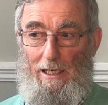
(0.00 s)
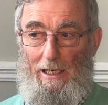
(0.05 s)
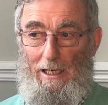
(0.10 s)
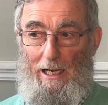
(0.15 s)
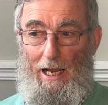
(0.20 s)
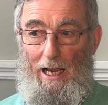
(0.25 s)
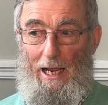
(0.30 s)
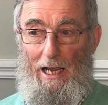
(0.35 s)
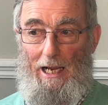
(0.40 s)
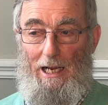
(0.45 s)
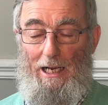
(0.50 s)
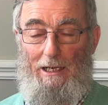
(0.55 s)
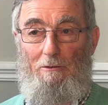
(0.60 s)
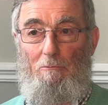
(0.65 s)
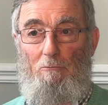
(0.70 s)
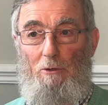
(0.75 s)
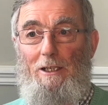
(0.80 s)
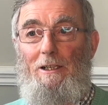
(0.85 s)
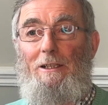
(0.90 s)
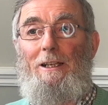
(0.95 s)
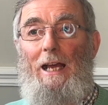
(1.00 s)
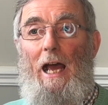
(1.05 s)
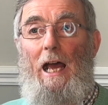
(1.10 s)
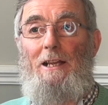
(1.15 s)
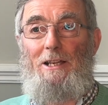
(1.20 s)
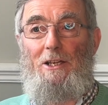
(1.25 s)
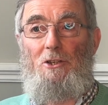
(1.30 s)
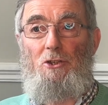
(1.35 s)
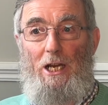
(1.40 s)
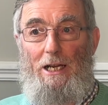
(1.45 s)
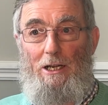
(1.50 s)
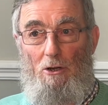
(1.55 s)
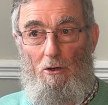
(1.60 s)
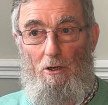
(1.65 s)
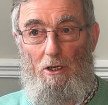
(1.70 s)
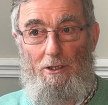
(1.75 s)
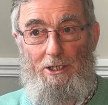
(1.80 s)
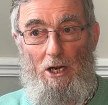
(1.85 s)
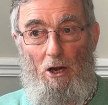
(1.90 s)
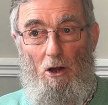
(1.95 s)
as a general
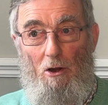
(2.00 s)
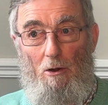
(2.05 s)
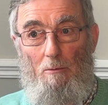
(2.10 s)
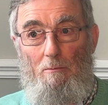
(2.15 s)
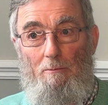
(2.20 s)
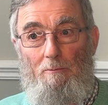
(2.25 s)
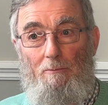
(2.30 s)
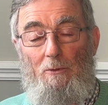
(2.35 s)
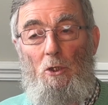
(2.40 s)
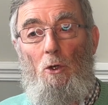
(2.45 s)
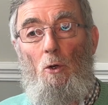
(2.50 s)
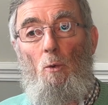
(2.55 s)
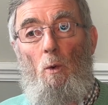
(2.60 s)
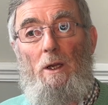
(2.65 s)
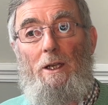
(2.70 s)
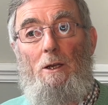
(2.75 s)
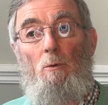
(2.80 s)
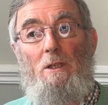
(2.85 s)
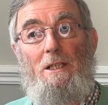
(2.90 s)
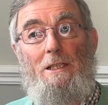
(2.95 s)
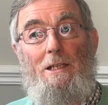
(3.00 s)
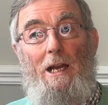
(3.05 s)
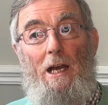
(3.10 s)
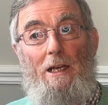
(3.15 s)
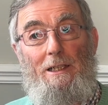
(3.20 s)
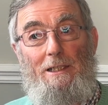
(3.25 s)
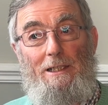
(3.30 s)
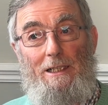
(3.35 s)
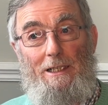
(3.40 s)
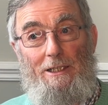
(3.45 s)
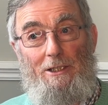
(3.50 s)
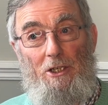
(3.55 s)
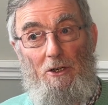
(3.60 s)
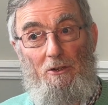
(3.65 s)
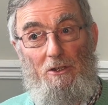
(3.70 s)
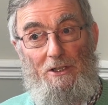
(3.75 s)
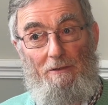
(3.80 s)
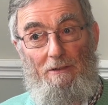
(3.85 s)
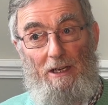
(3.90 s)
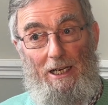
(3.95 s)
term when I was 19
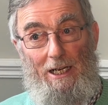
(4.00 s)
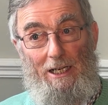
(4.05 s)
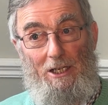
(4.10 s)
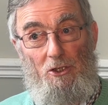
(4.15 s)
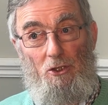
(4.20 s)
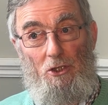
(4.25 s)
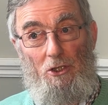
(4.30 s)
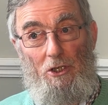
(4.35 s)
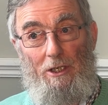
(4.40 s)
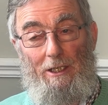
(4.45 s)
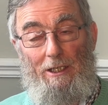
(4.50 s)
years of age.